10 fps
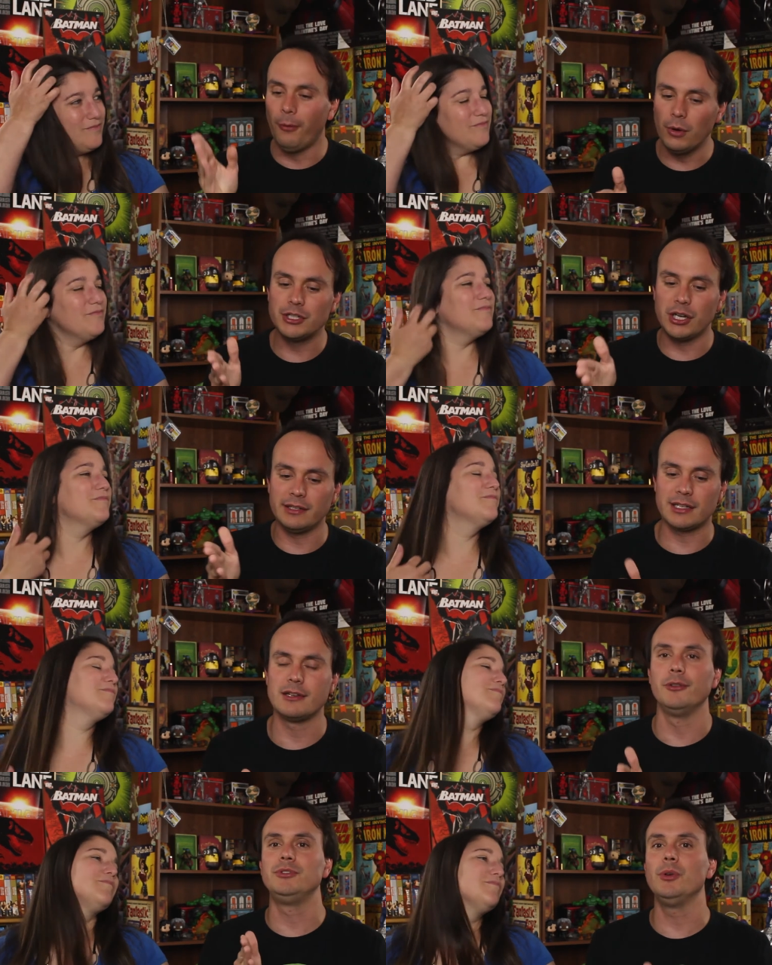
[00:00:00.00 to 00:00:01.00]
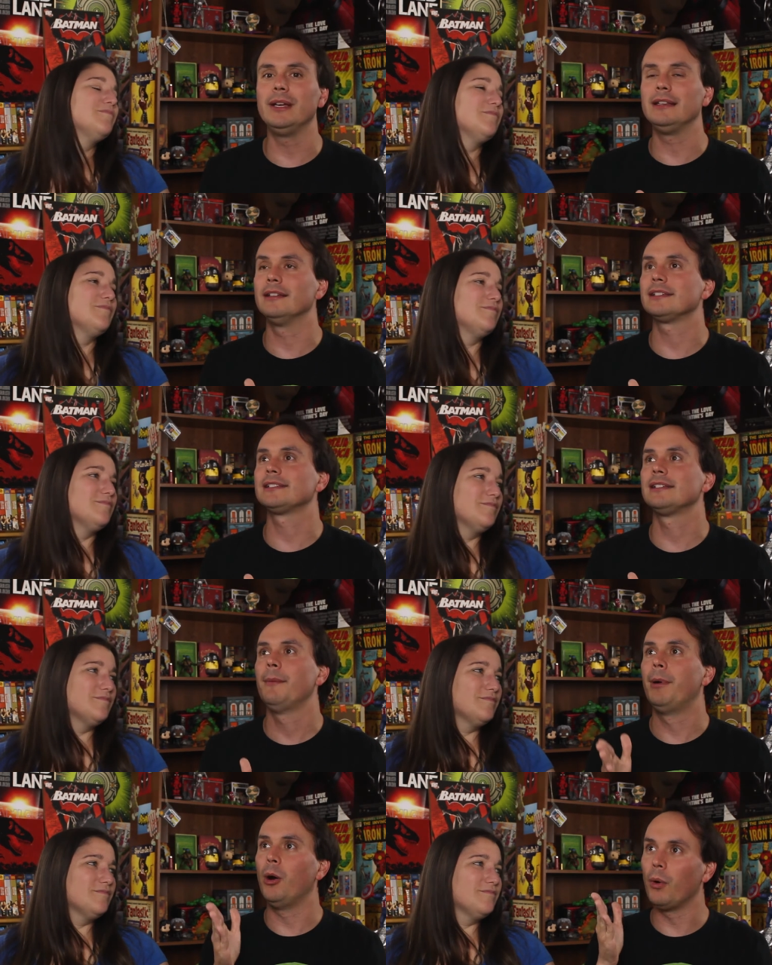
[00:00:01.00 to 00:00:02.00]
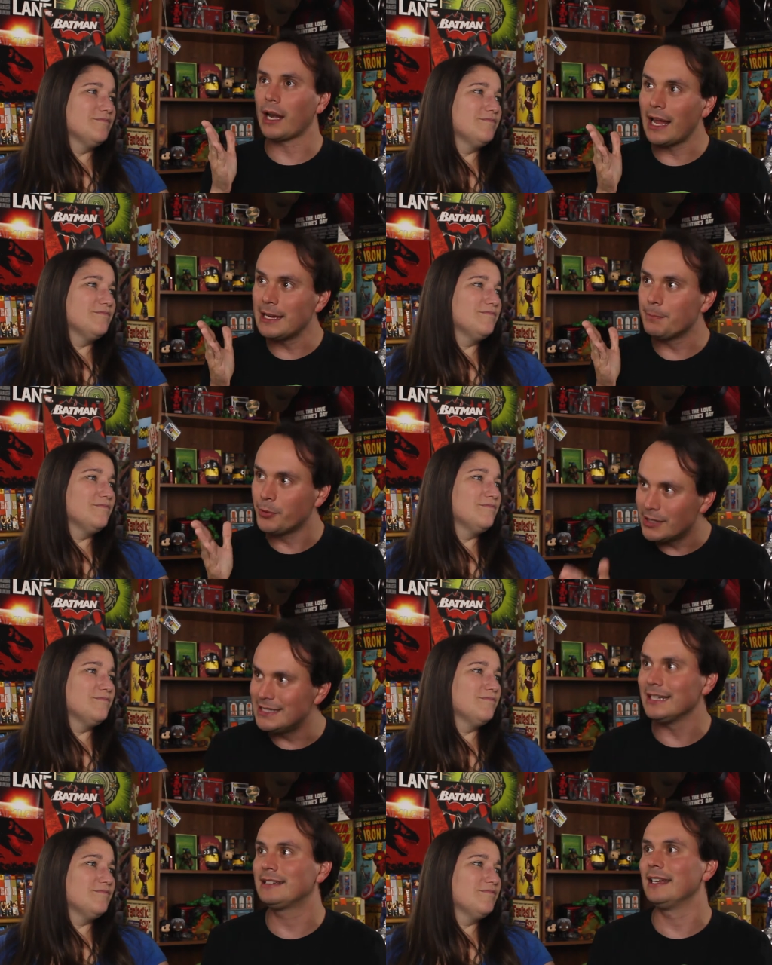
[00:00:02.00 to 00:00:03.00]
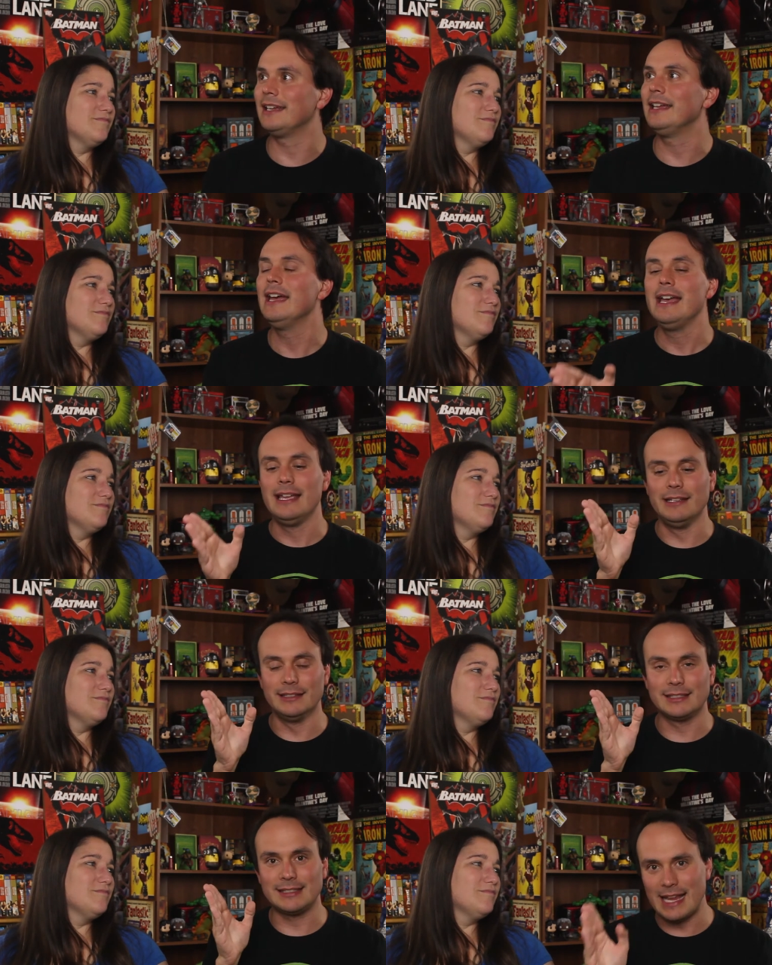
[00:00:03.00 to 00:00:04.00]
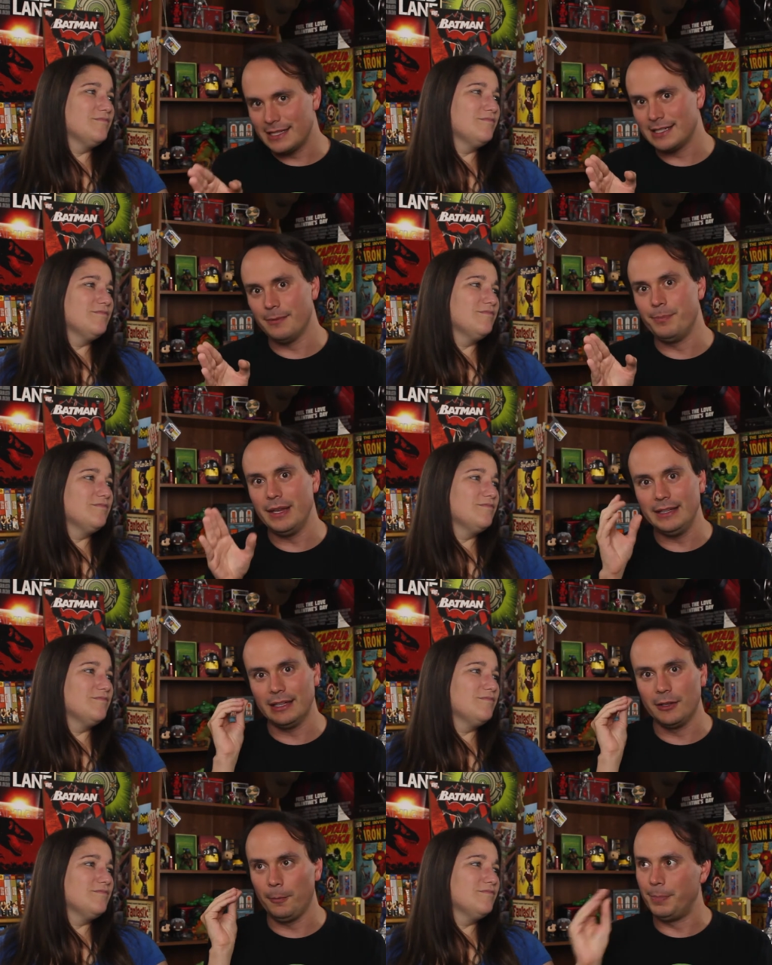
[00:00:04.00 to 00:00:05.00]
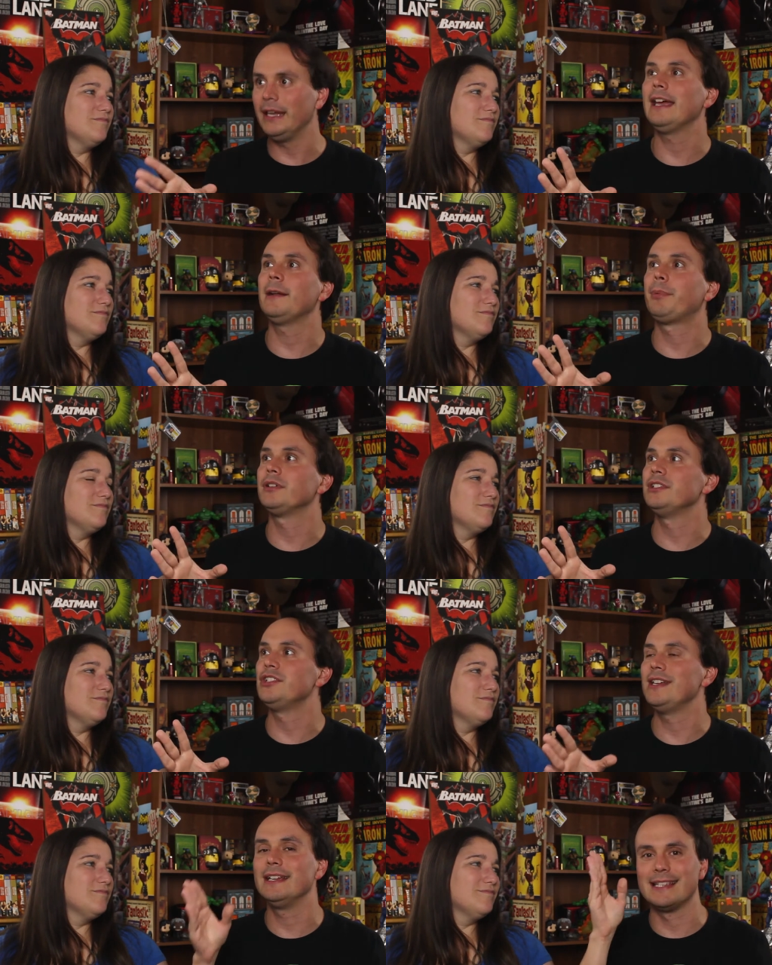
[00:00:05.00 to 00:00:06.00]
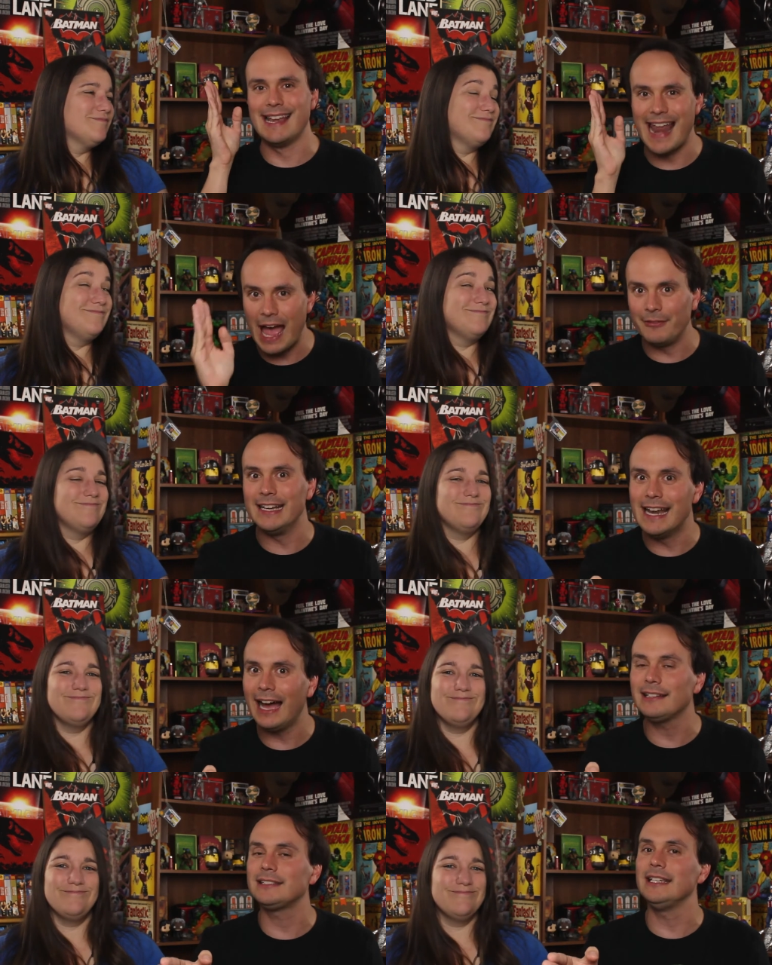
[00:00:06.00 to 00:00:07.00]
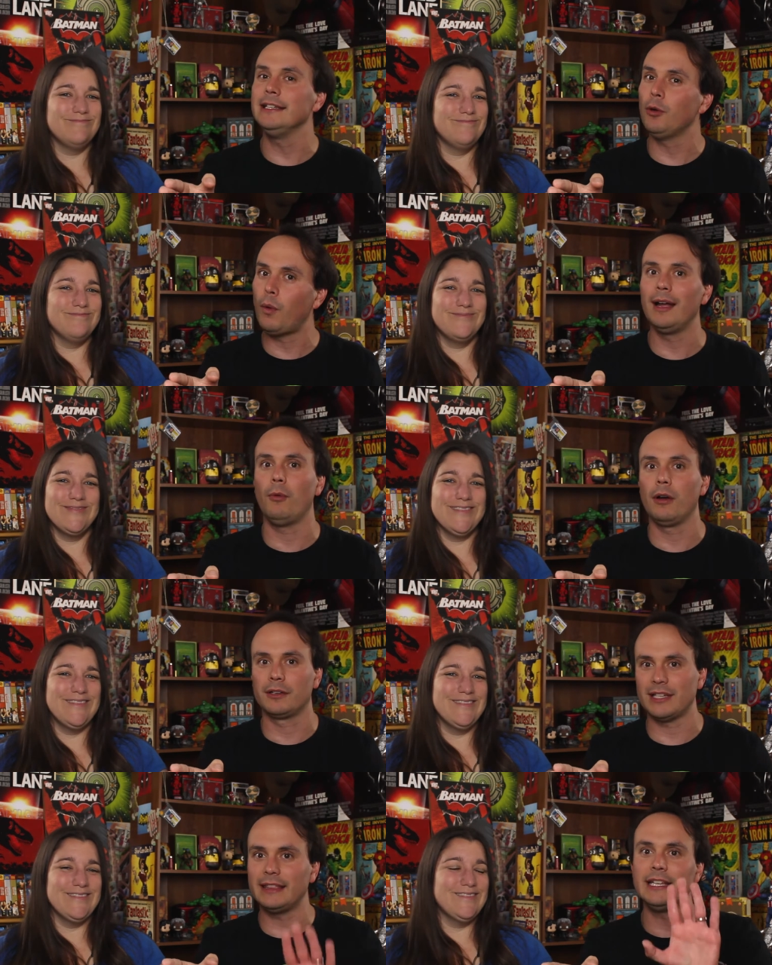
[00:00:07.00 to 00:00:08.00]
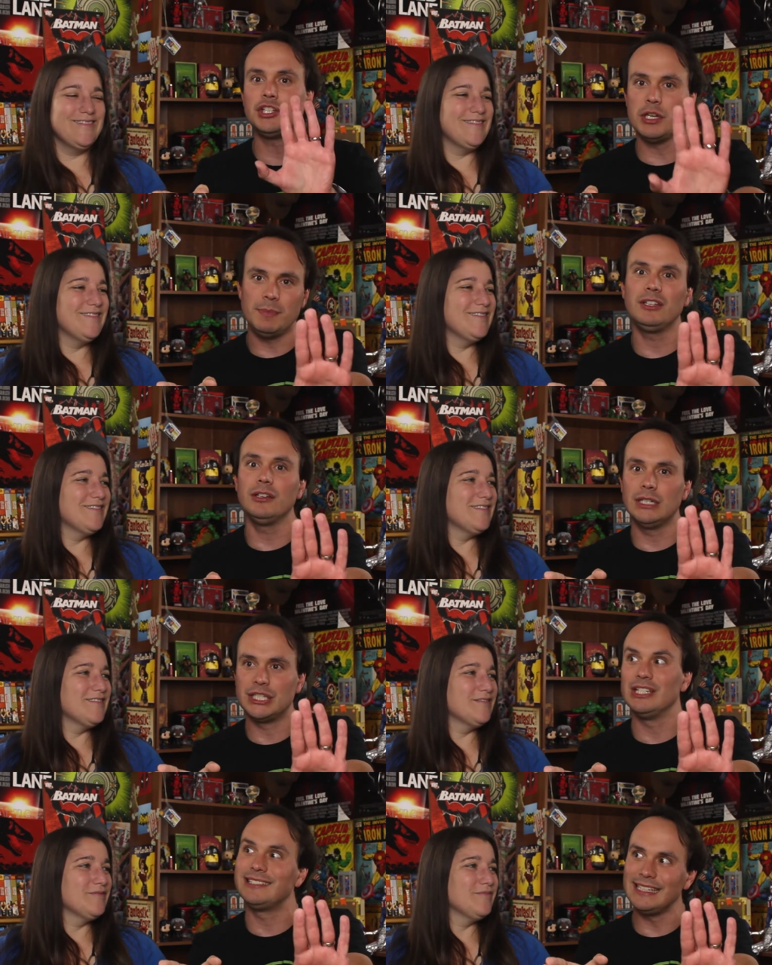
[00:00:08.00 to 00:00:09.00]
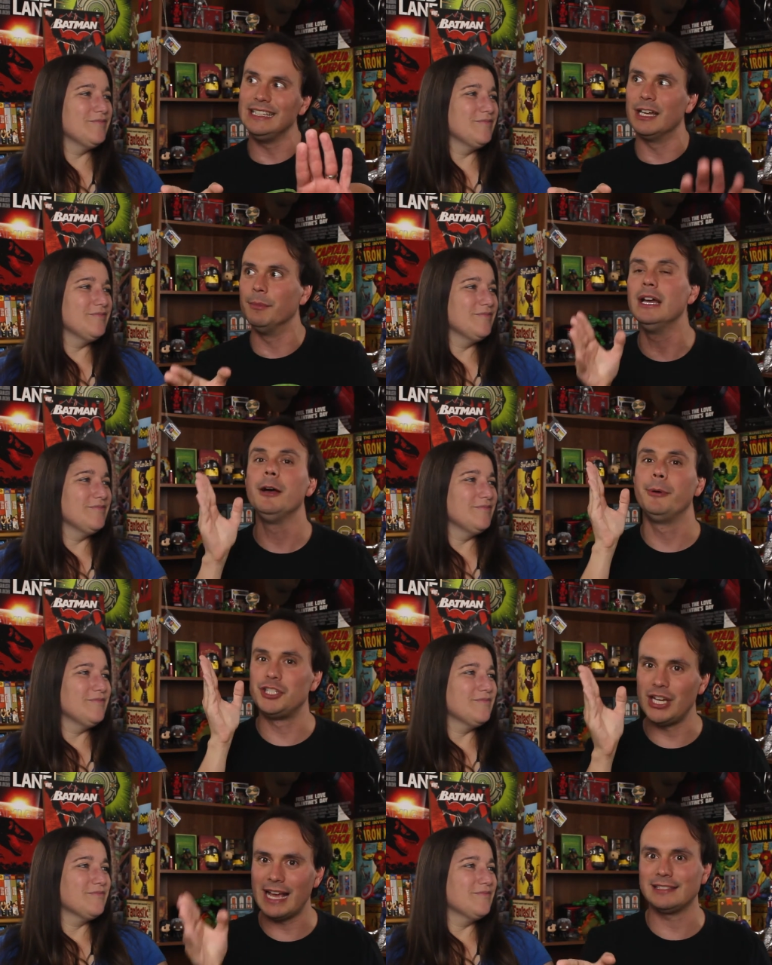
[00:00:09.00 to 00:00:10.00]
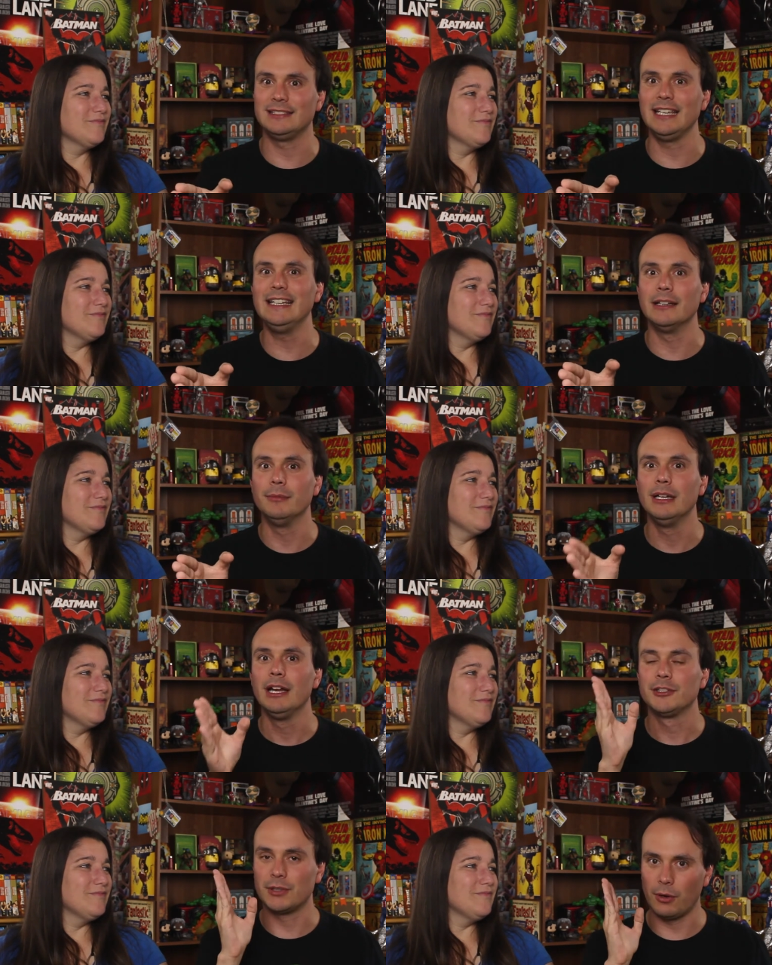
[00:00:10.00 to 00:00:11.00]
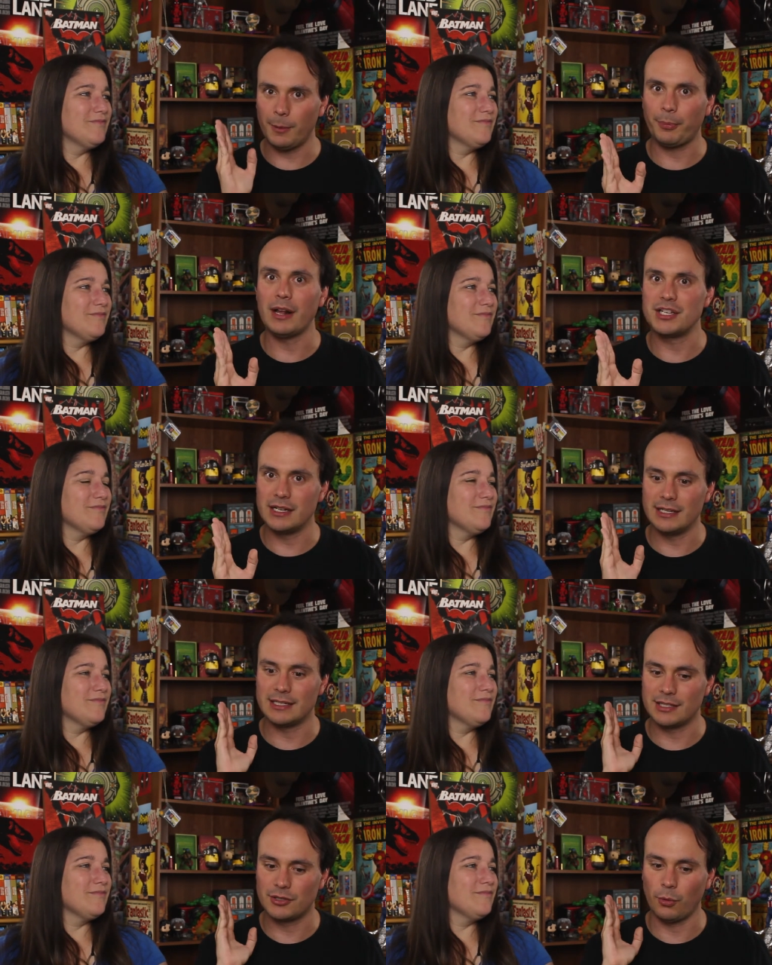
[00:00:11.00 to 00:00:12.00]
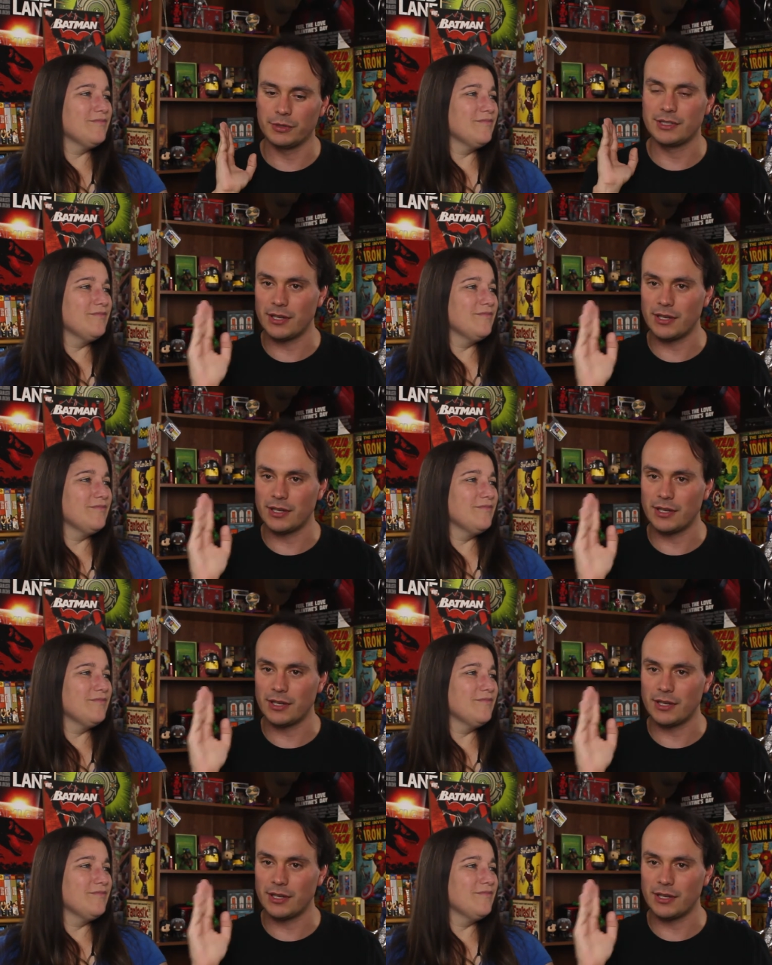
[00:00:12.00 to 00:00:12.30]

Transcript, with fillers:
Speaker 1: for Jon Snow doing this. But what I am predicting is Sansa being the little pig-headed person she is and having not seen the White Walkers. I think she'd be good if she'd seen them, but she hasn't seen them. So her prejudice is towards